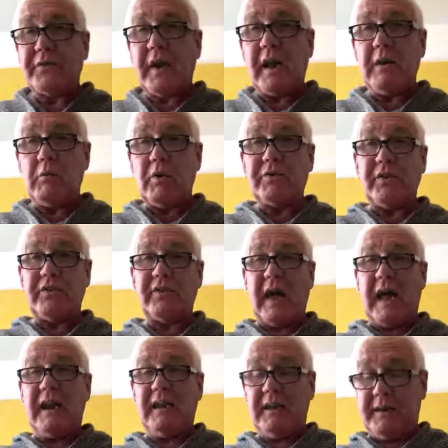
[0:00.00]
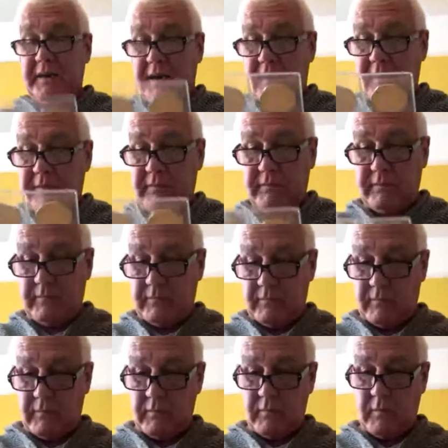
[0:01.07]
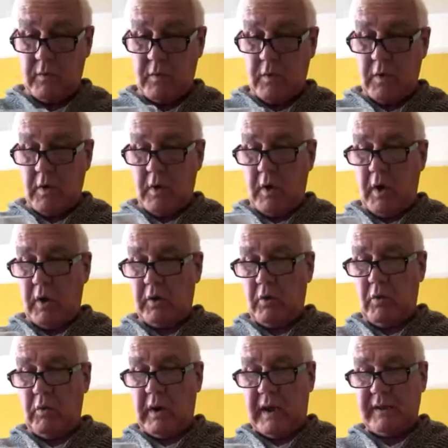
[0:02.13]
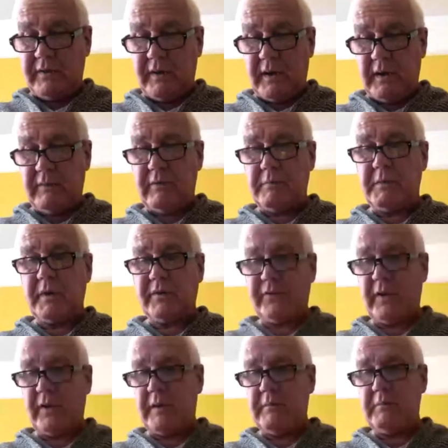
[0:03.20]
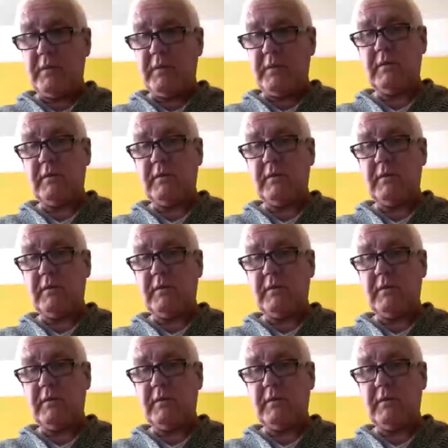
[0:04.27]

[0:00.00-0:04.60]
tell you what's exactly in here. And all 18 of them are the same.